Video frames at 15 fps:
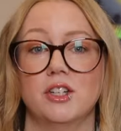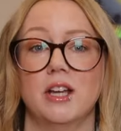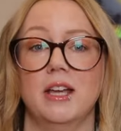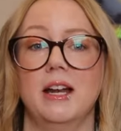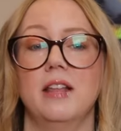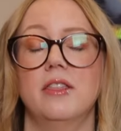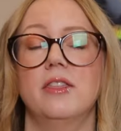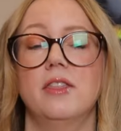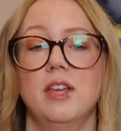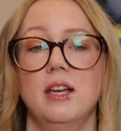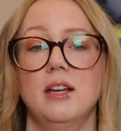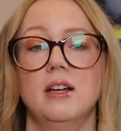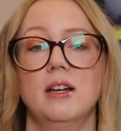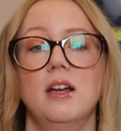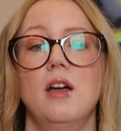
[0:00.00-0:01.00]
And I
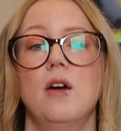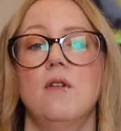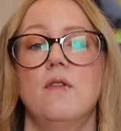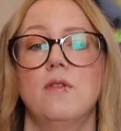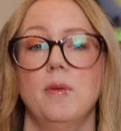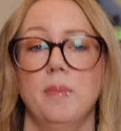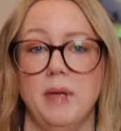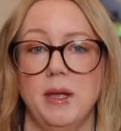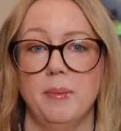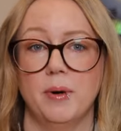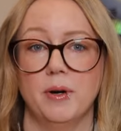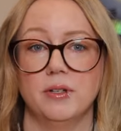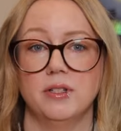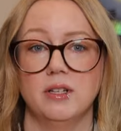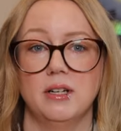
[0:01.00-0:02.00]
think for me
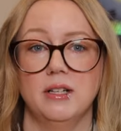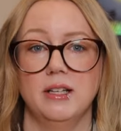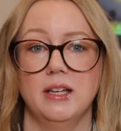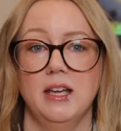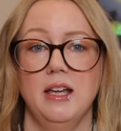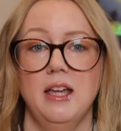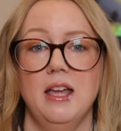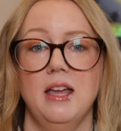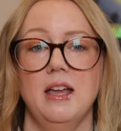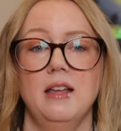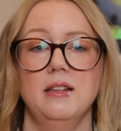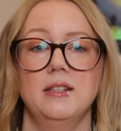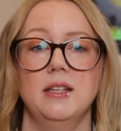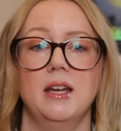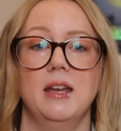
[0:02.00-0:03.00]
personally,
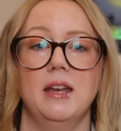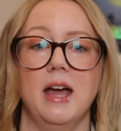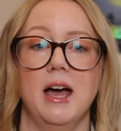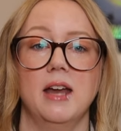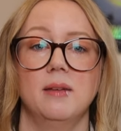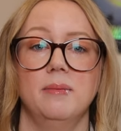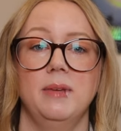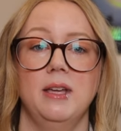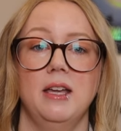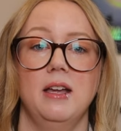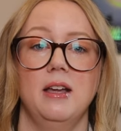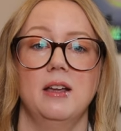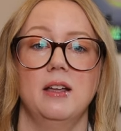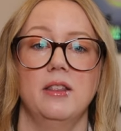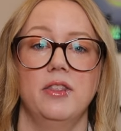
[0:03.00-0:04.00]
it's an
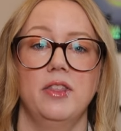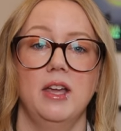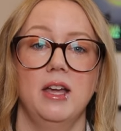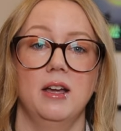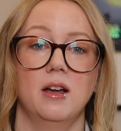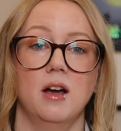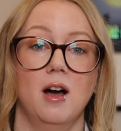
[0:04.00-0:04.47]
anatomy thing,